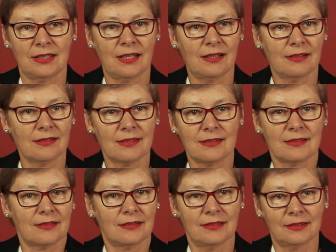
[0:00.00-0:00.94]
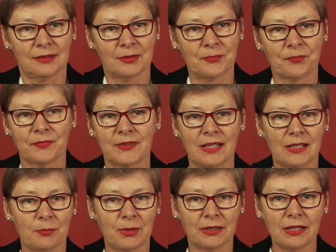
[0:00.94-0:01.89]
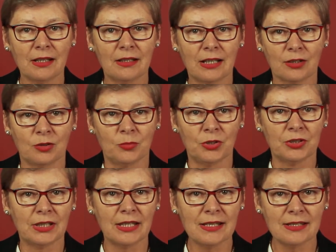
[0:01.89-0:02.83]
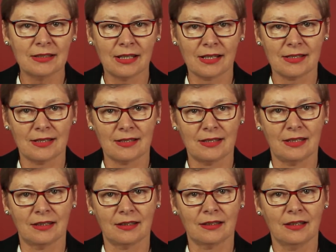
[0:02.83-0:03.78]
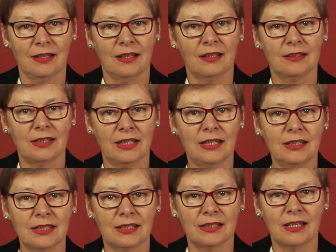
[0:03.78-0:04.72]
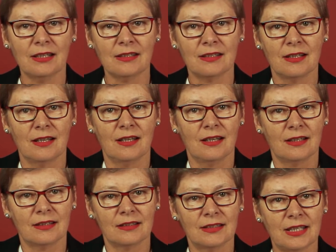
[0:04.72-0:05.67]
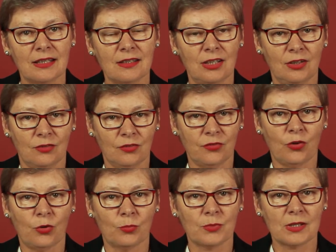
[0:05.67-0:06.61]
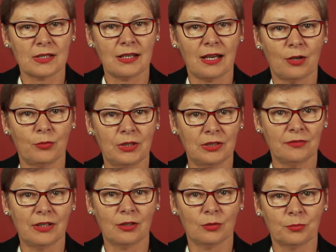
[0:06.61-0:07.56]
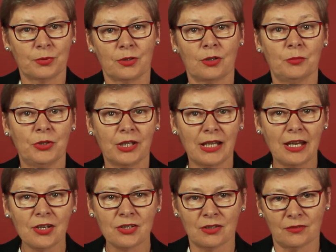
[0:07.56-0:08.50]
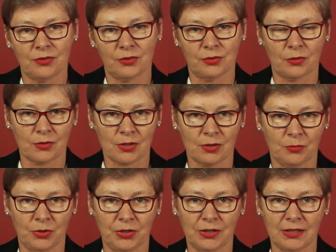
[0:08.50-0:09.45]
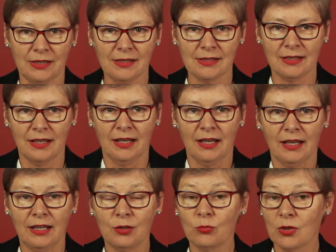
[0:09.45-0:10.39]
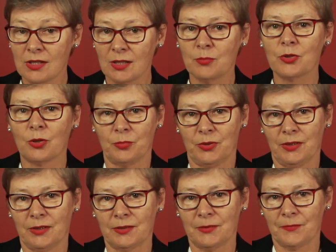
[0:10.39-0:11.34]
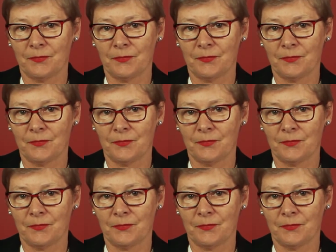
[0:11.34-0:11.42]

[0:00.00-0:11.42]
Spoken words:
tells that a particular community isn't accessing the internet, that informs how we develop communication for those communities and what's appropriate.